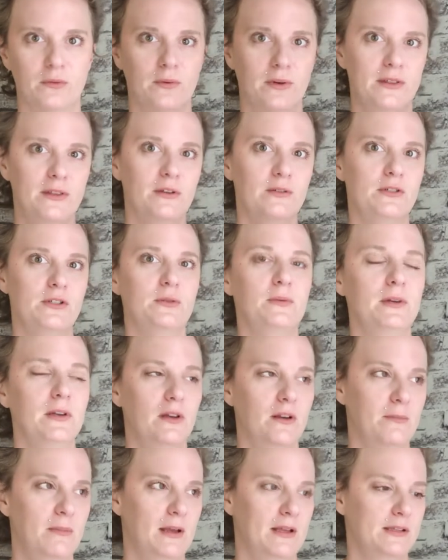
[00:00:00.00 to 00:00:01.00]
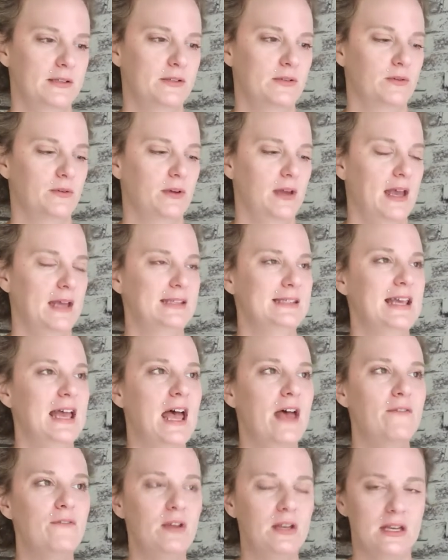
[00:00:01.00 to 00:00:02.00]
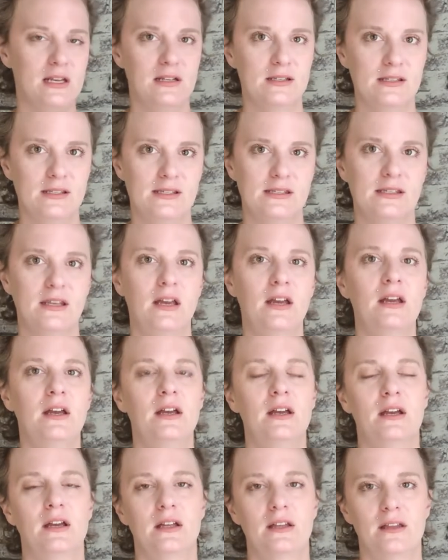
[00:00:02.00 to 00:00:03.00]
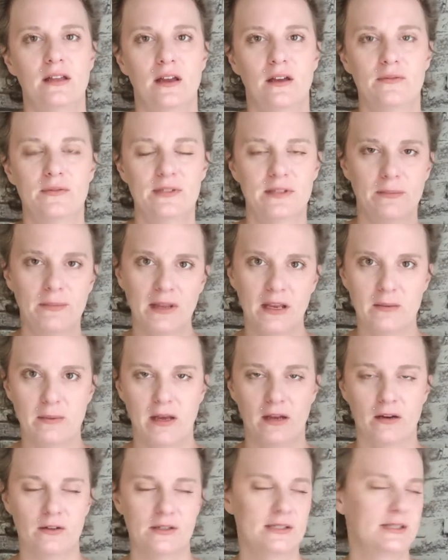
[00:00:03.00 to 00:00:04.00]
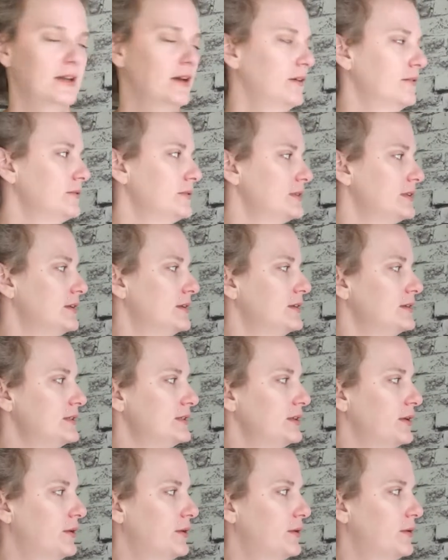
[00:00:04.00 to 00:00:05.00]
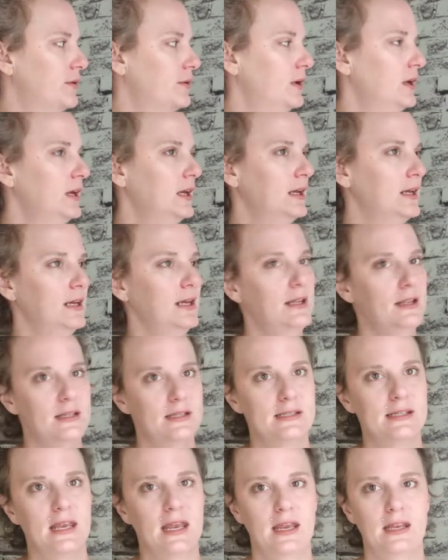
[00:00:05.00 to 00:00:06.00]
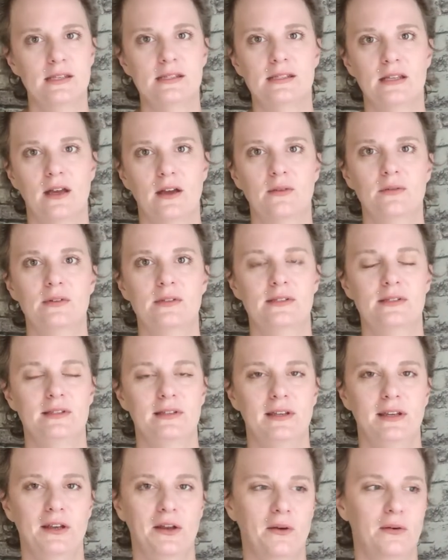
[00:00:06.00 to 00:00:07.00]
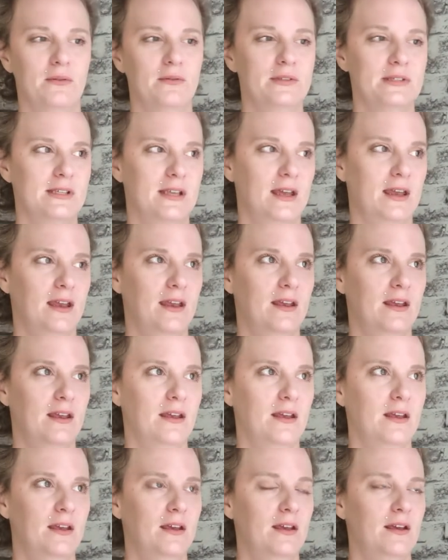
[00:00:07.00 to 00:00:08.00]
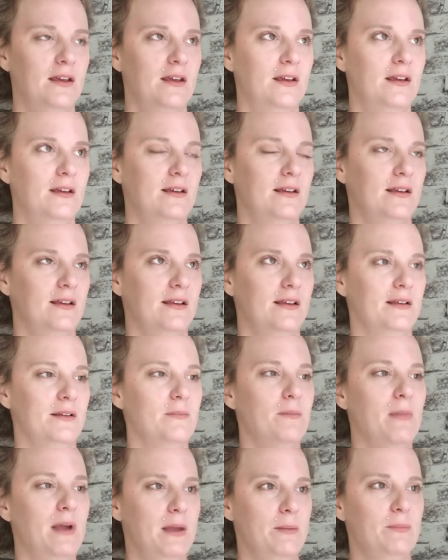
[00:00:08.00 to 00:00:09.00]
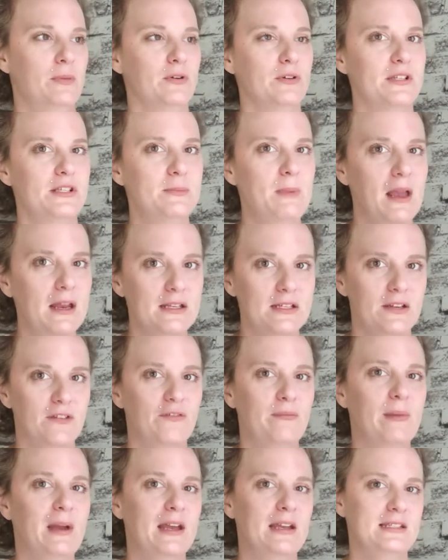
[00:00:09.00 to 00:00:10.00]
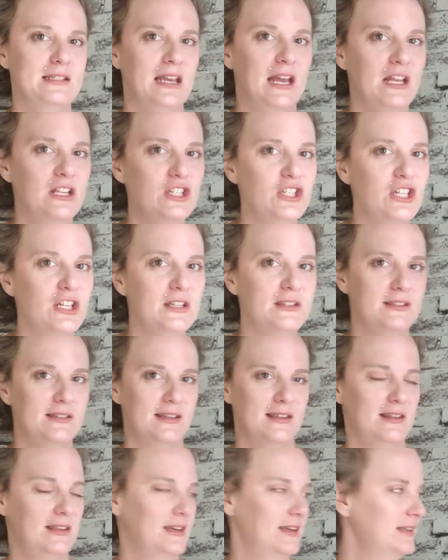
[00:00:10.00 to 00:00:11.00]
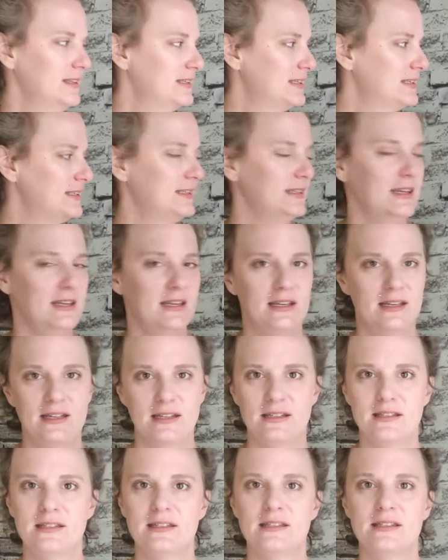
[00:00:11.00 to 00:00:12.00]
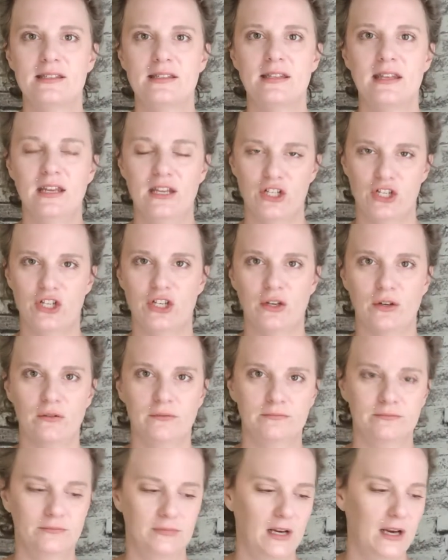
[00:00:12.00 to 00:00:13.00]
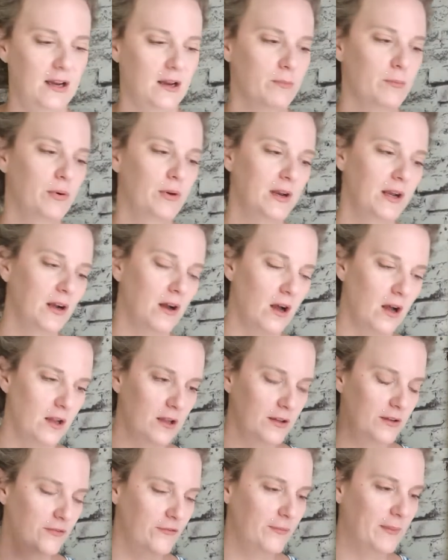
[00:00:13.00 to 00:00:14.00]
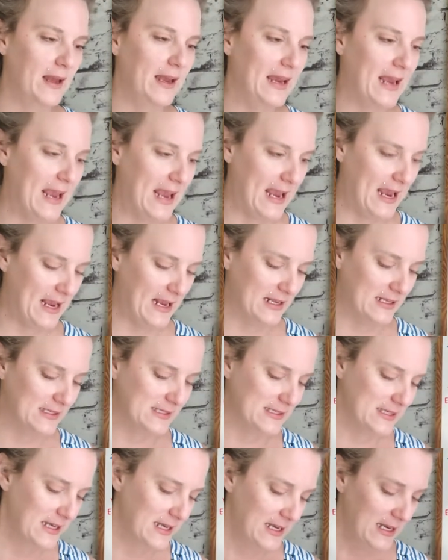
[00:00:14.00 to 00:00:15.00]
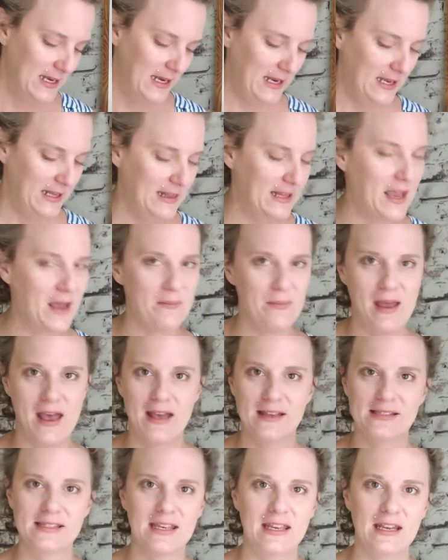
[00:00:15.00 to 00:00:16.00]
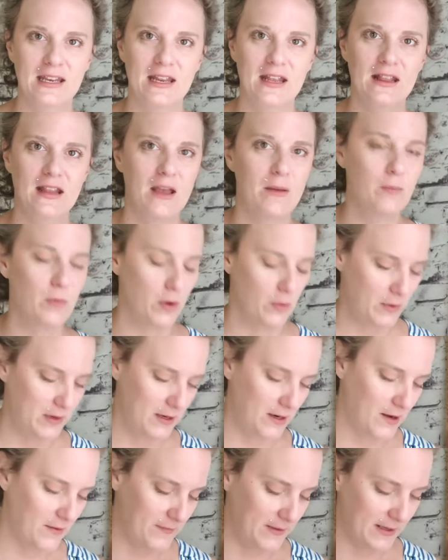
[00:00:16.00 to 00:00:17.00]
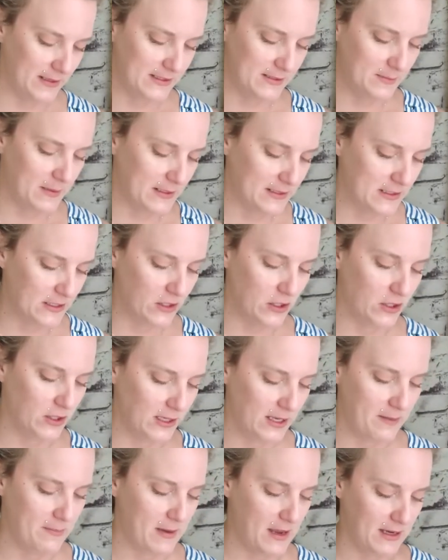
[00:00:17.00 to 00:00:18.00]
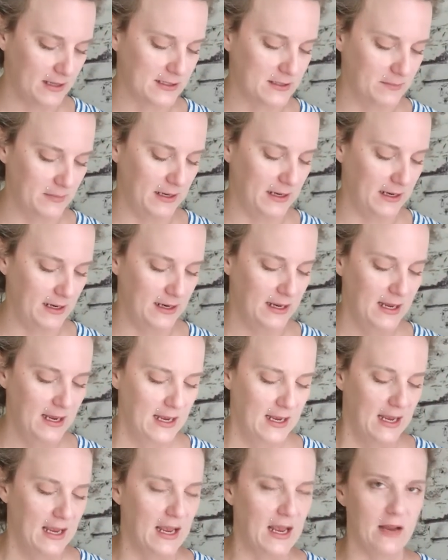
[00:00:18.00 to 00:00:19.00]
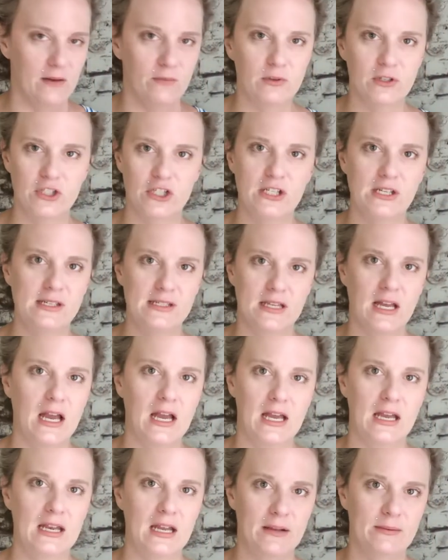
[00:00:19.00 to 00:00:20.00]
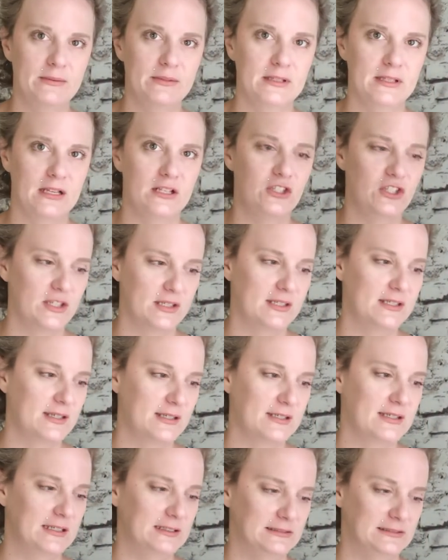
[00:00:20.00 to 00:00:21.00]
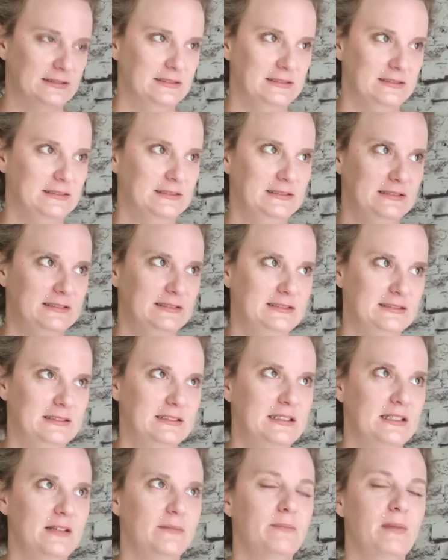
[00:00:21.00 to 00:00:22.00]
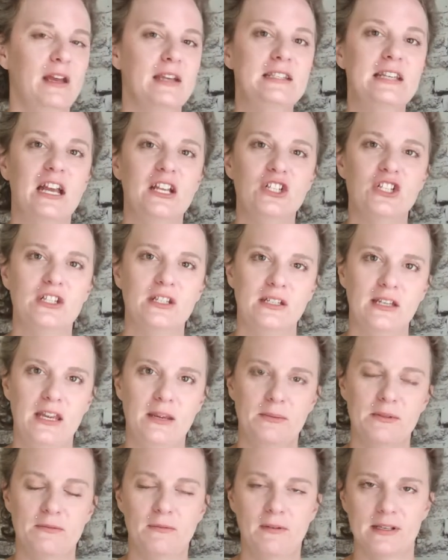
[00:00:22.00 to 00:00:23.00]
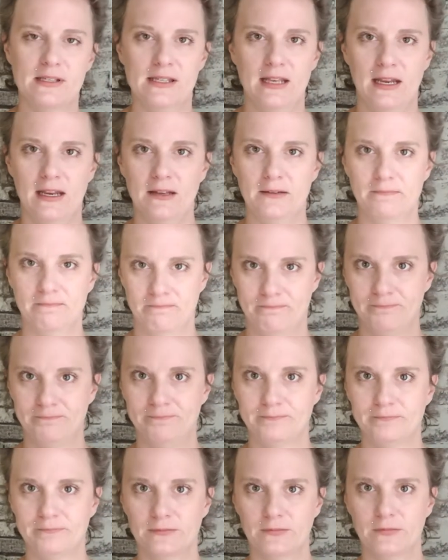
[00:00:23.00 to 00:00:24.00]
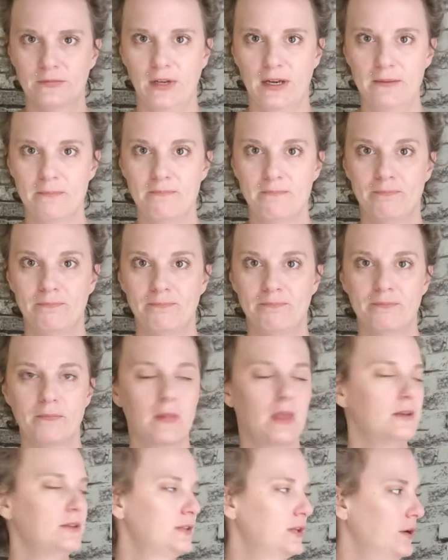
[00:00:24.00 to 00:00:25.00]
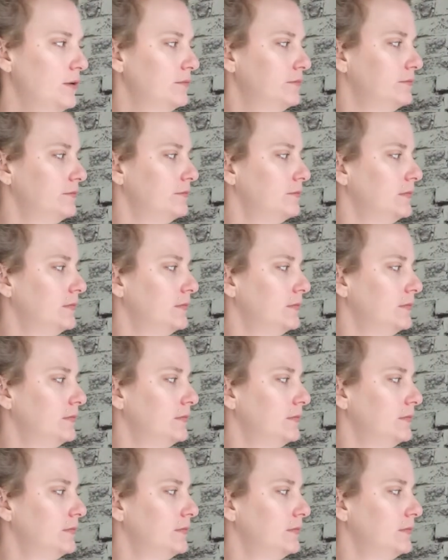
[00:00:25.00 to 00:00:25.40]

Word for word: or what they're doing on a pedestal as evidence of something about ourselves. So in this case, I was, you know, it was like, my perspective, my attention to this is the issue, right? I'm putting all of my eggs in that basket in that moment of expecting her to get back to me. And when she's not, and it just is like, my attention keeps fixating, right? So,